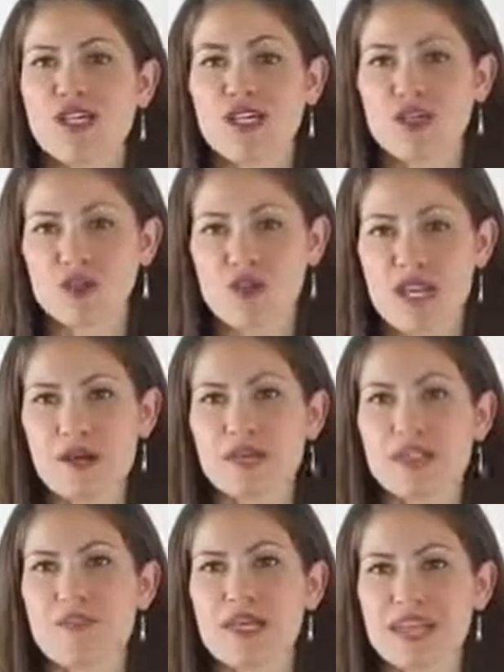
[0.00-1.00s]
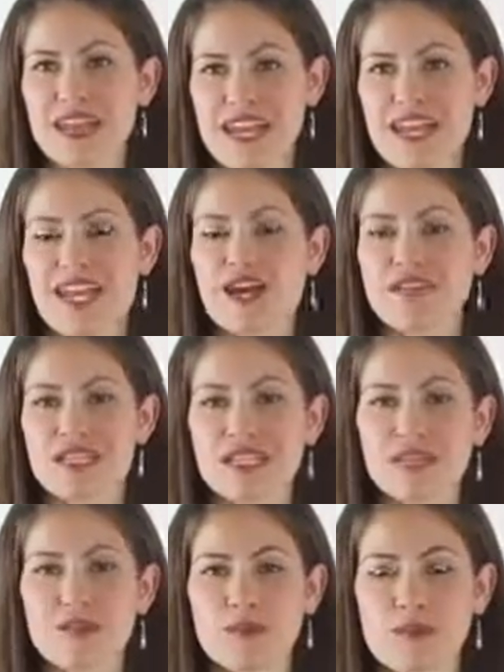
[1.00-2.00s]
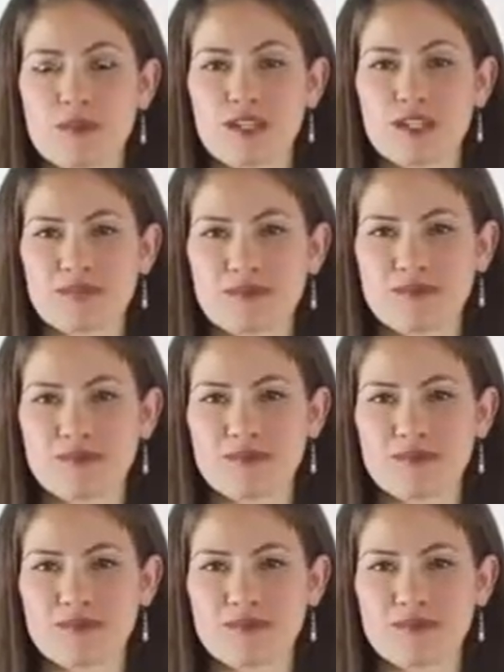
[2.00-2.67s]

you'll be able to pick that out a little bit better.